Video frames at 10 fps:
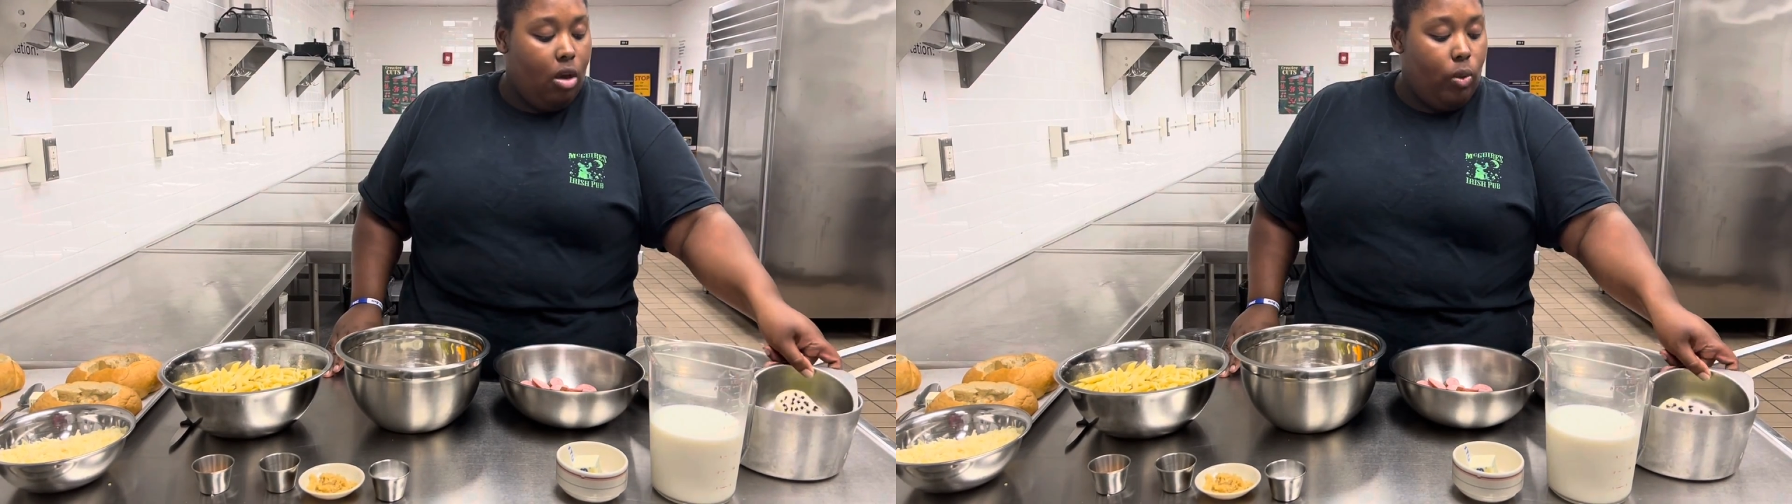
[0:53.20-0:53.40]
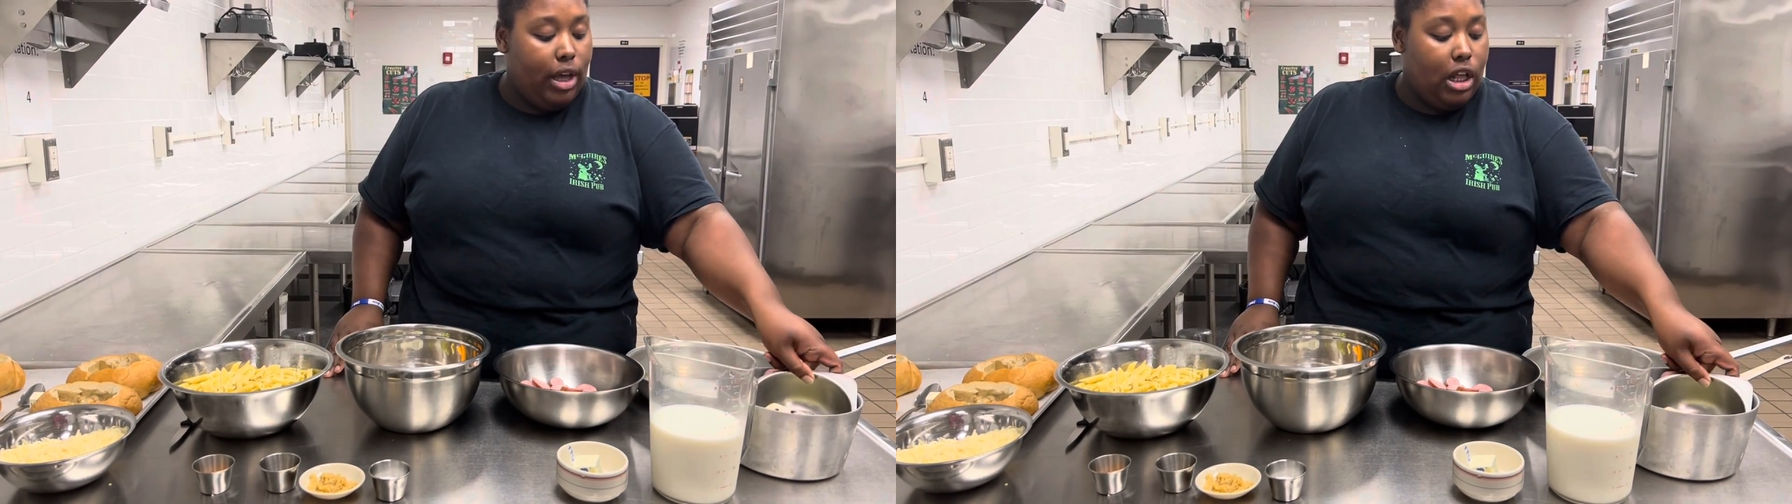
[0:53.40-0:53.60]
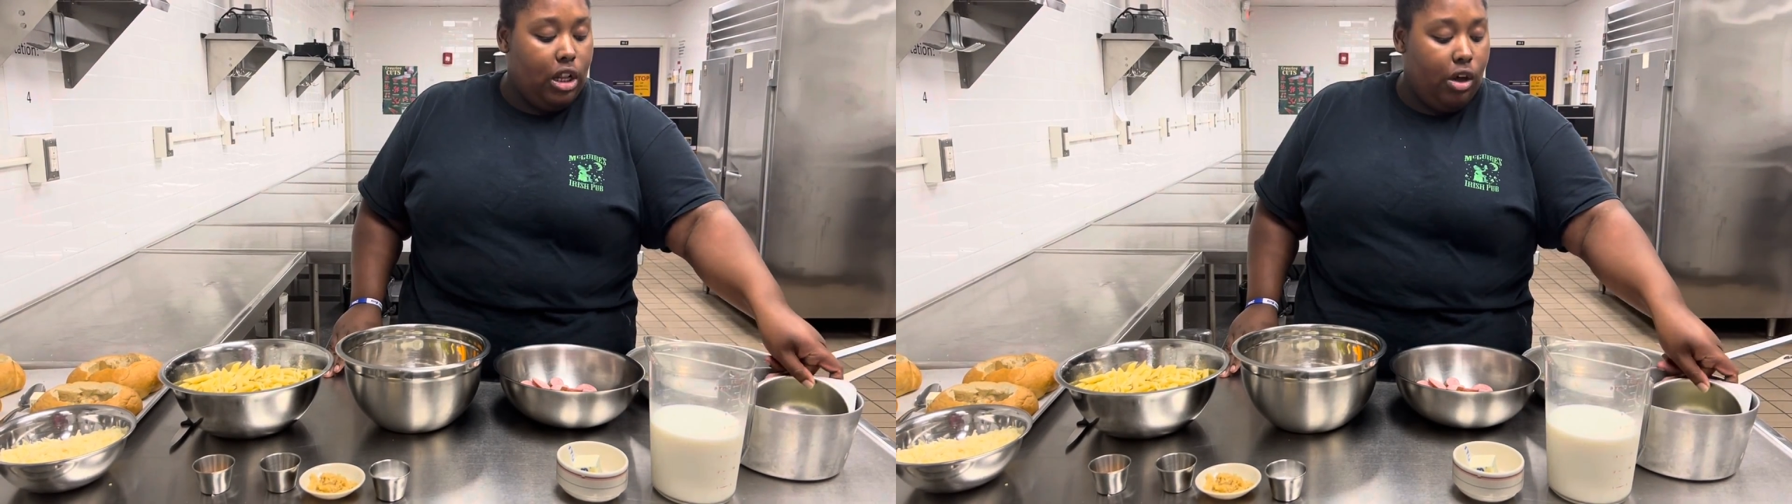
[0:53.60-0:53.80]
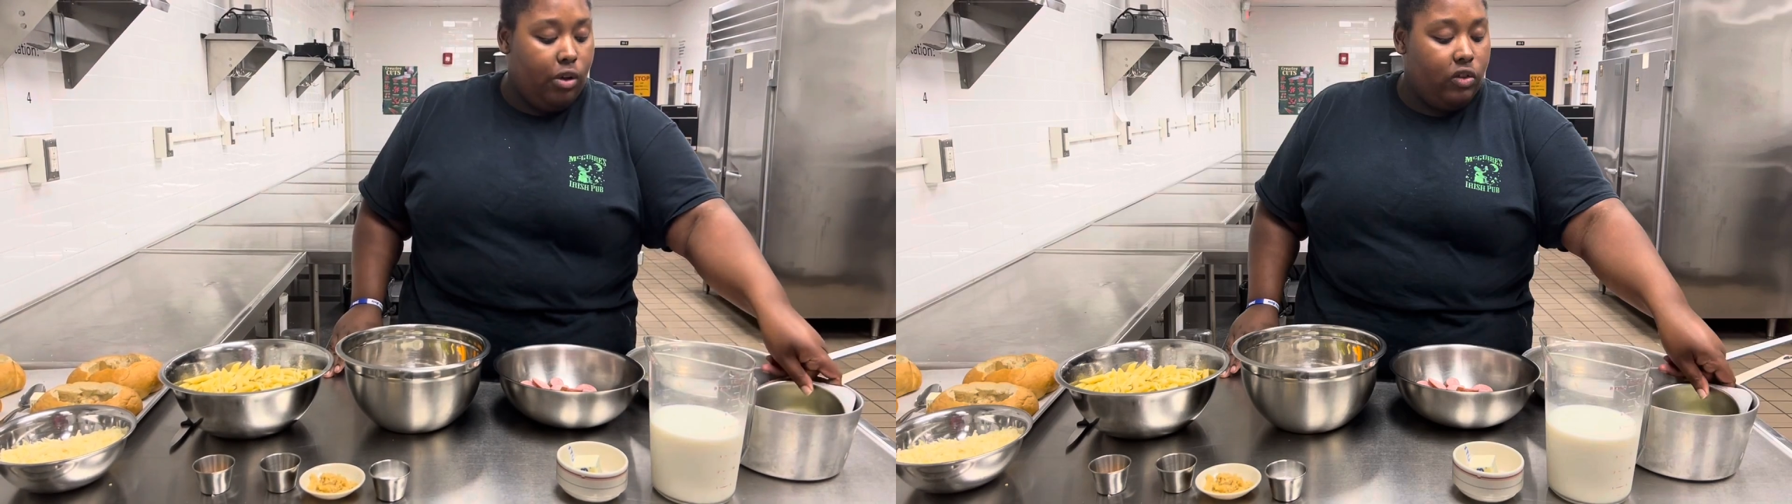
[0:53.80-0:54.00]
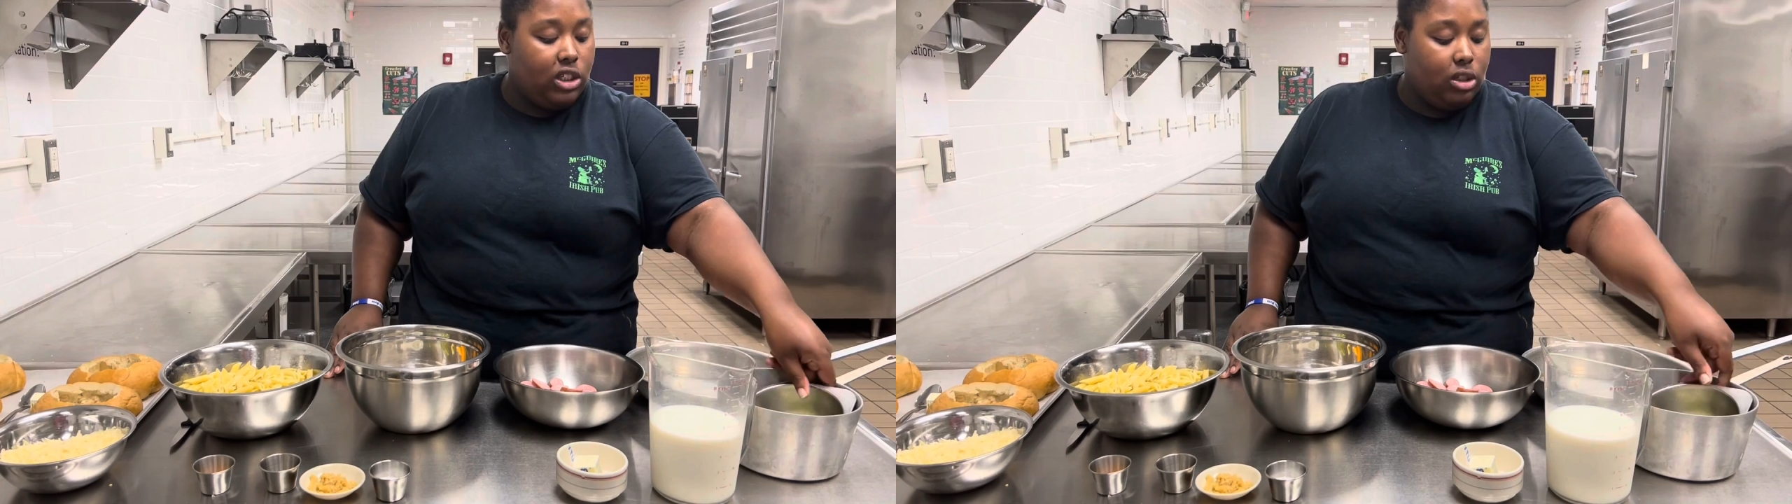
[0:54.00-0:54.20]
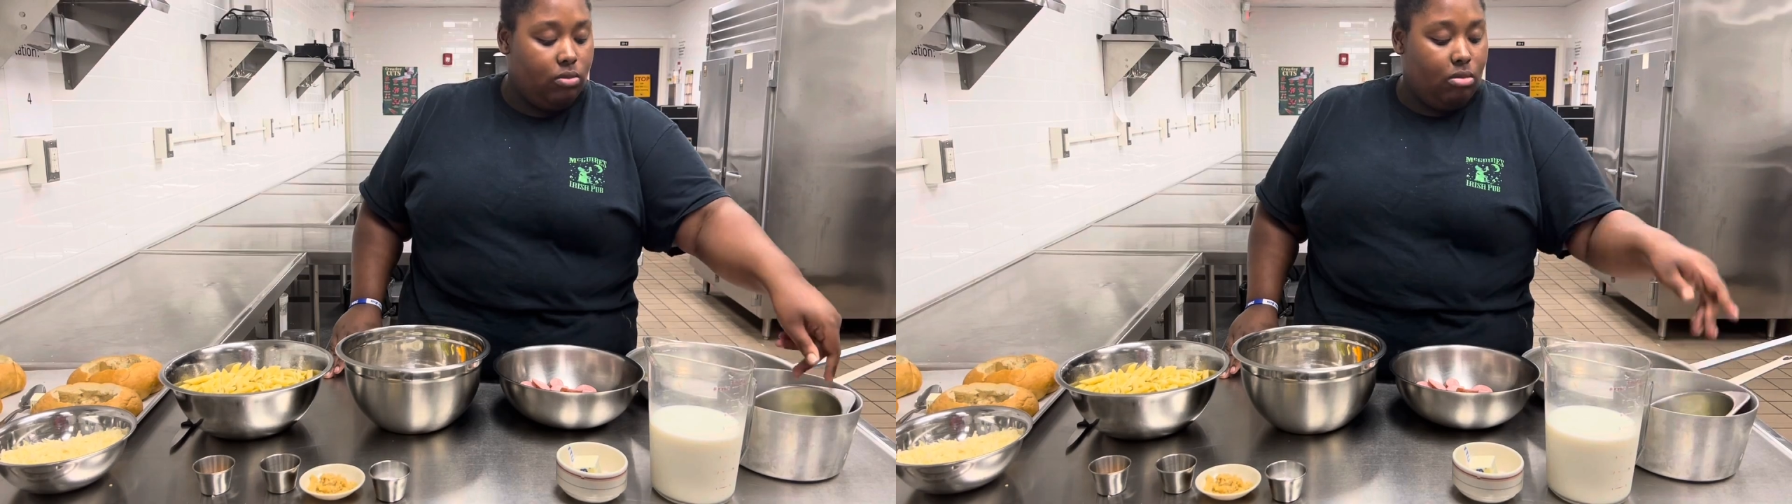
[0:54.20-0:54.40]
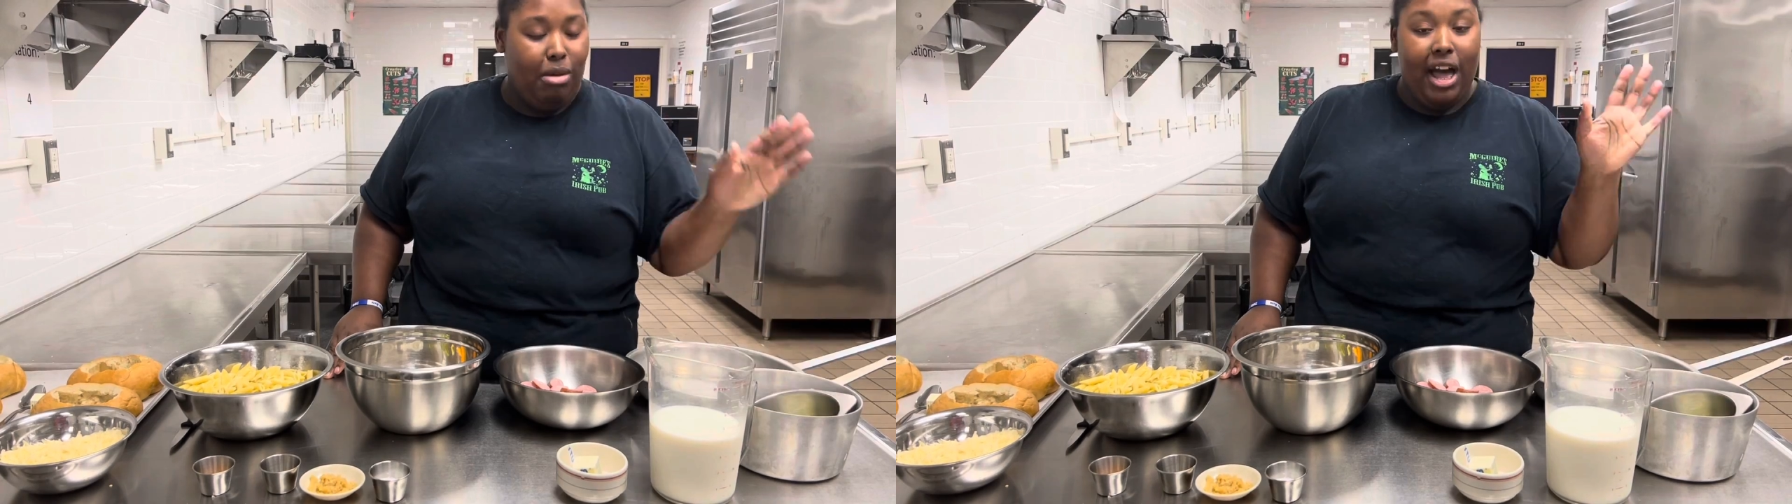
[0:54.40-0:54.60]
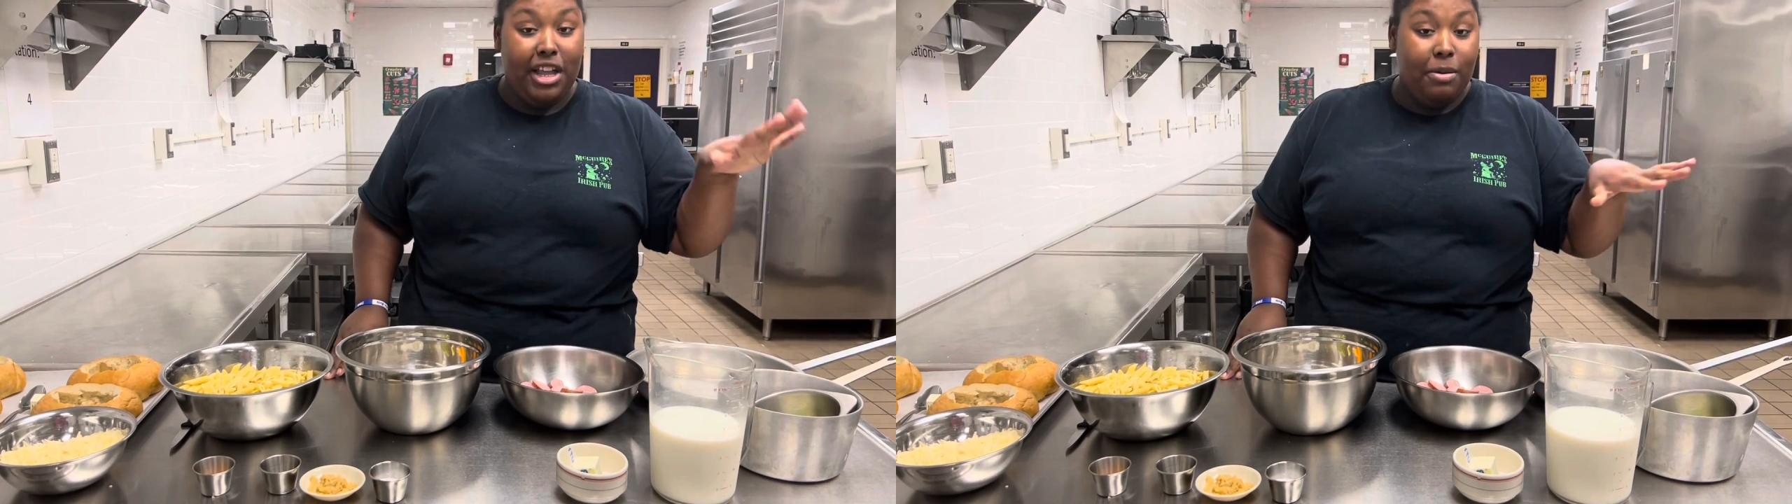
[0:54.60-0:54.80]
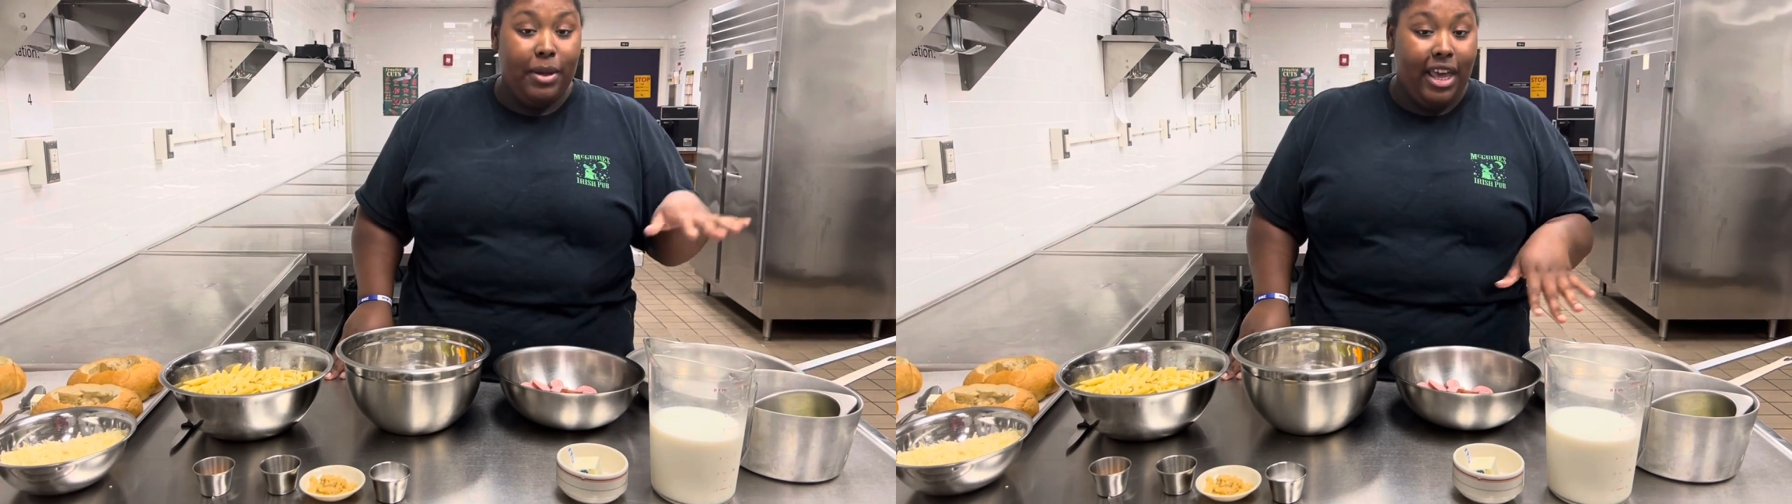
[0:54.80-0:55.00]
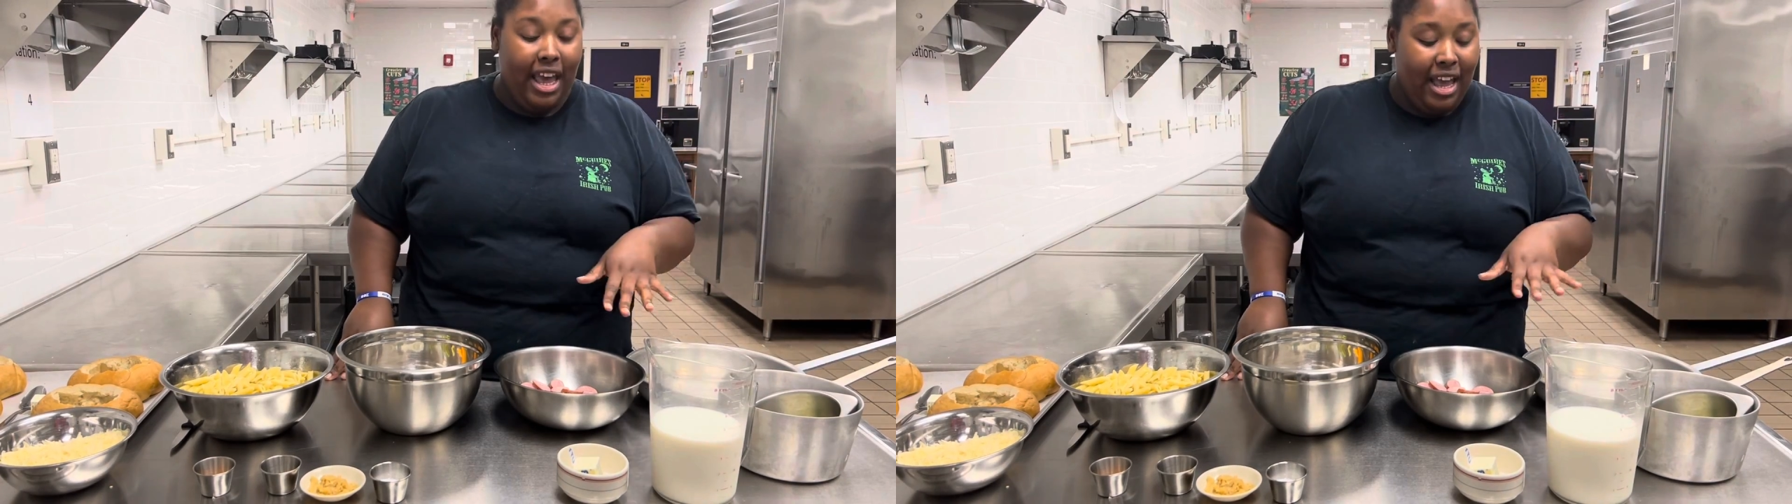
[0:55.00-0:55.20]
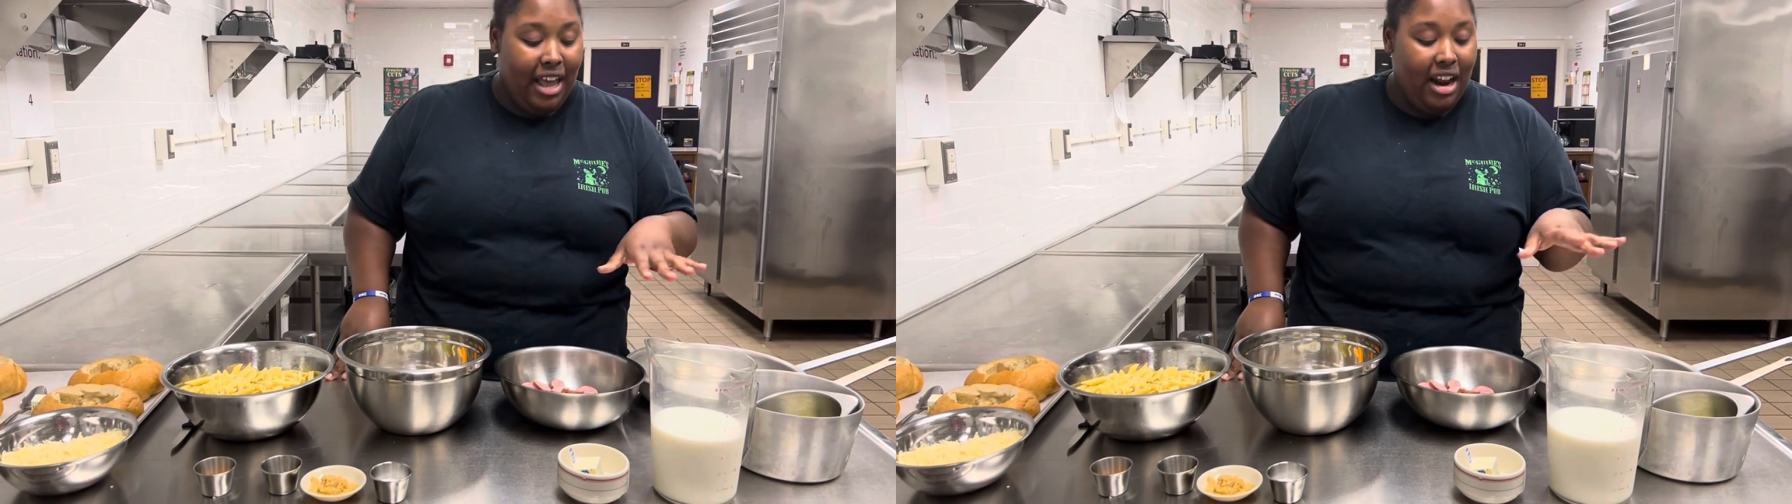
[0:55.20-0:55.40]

with cloves, my onion piqué,